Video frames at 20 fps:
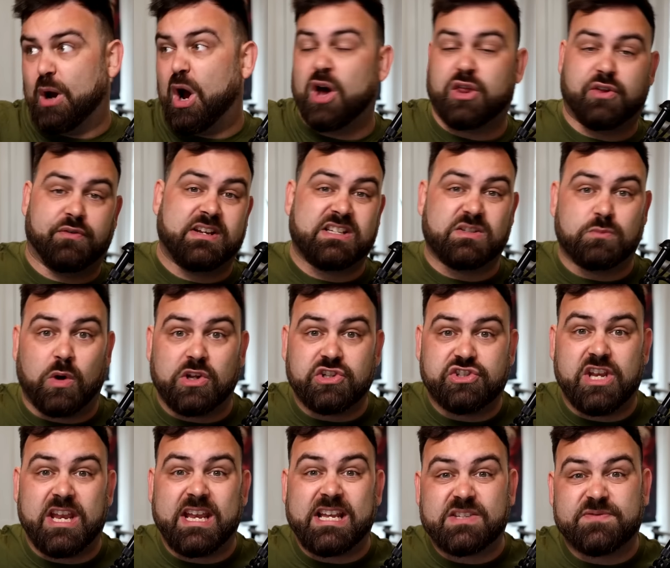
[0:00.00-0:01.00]
Part of the reason why
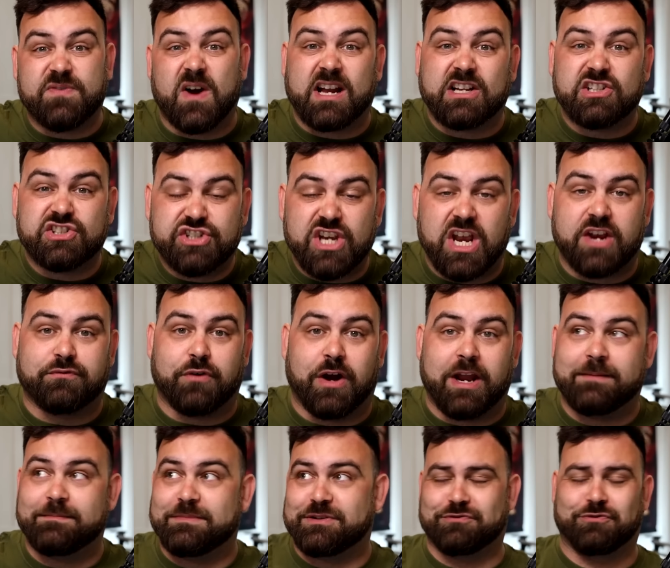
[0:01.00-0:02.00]
cheating is fucking shit,
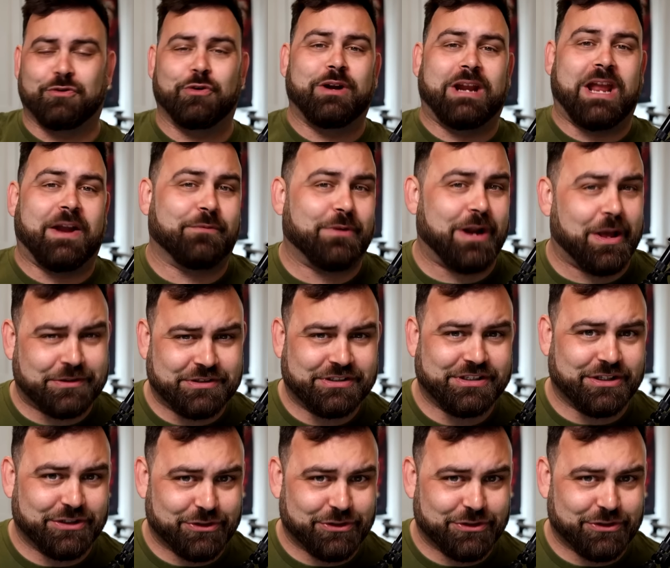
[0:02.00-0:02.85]
right? It's ruining everyone else's